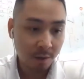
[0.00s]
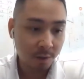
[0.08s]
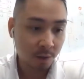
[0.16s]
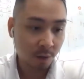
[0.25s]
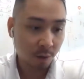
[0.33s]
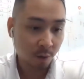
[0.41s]

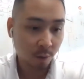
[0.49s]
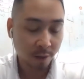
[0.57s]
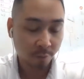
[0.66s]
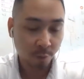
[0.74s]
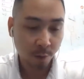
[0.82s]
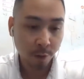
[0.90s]
So
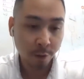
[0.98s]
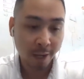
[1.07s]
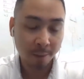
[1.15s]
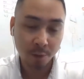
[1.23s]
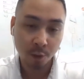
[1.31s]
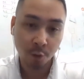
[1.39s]
if we were
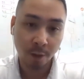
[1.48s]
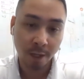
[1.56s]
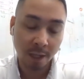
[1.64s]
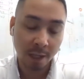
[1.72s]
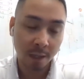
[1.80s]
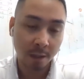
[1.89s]
able to
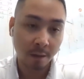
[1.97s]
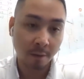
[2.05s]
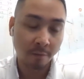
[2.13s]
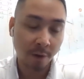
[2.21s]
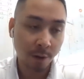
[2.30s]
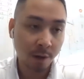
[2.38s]
create a
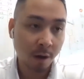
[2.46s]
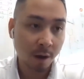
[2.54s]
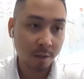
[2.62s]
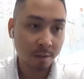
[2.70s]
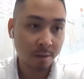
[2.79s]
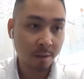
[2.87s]
very
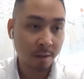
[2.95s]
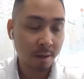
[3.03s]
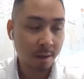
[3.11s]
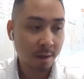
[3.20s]
cost